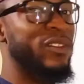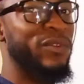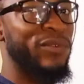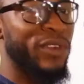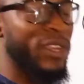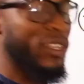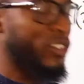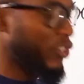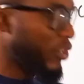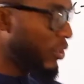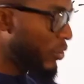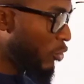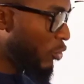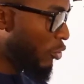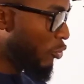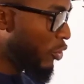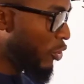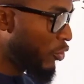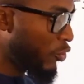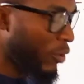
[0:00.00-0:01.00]
this fraction, you
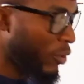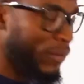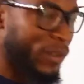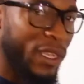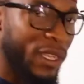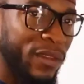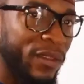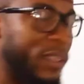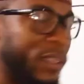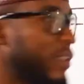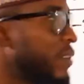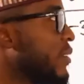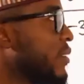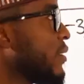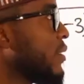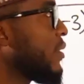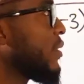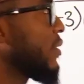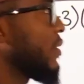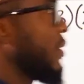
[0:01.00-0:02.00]
are going to obtain
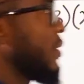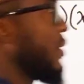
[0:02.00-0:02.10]
this.